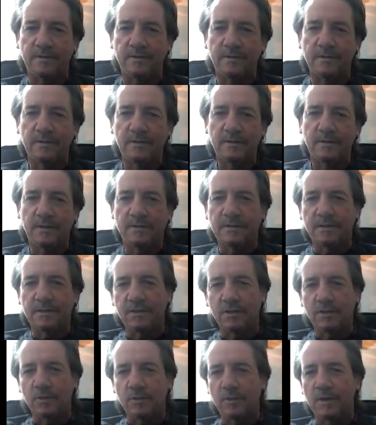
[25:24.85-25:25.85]
I did a Q&A
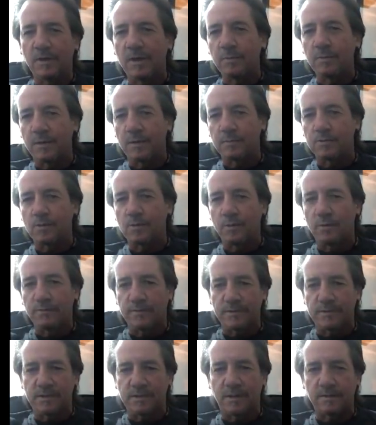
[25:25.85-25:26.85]
when I was home for the
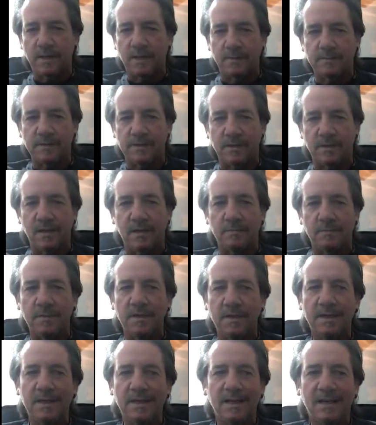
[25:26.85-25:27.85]
Southampton game,
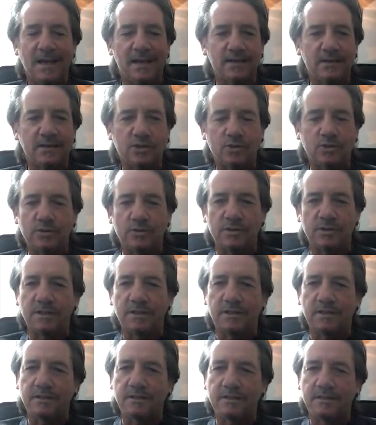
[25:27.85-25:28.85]
and I sort of
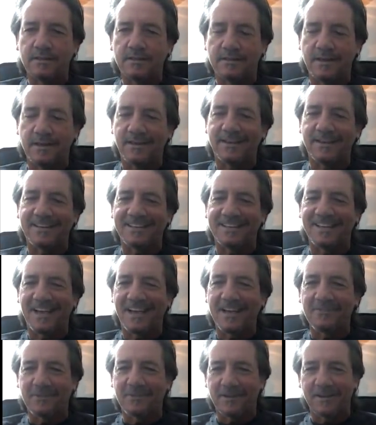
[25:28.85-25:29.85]
gave
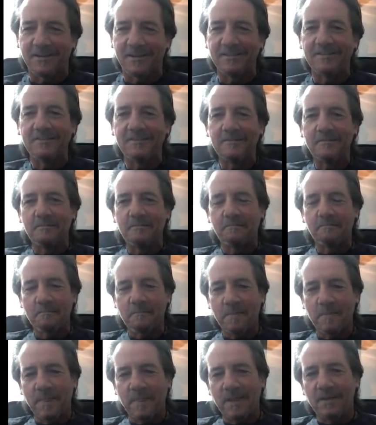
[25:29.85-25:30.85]
a
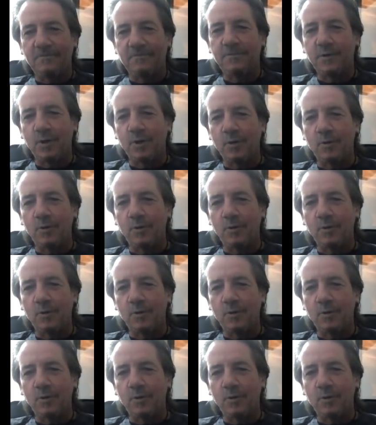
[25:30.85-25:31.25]
view.